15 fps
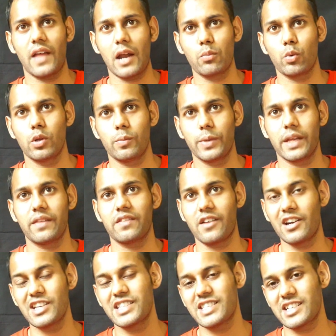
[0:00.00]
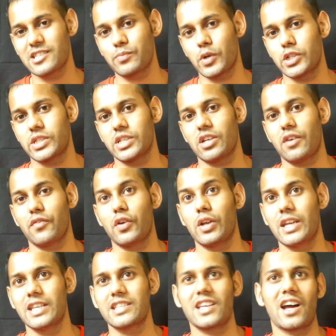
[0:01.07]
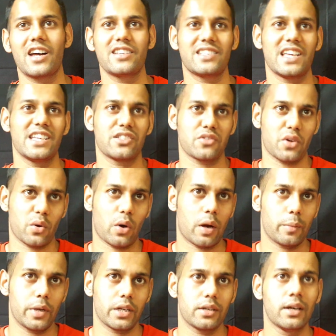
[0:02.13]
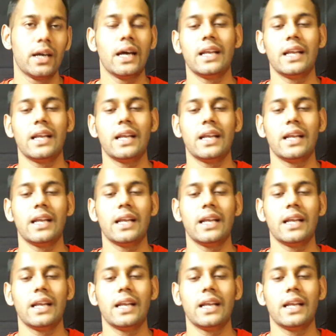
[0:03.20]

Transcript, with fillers: that will be thirty-six percent of your entire day's requirement.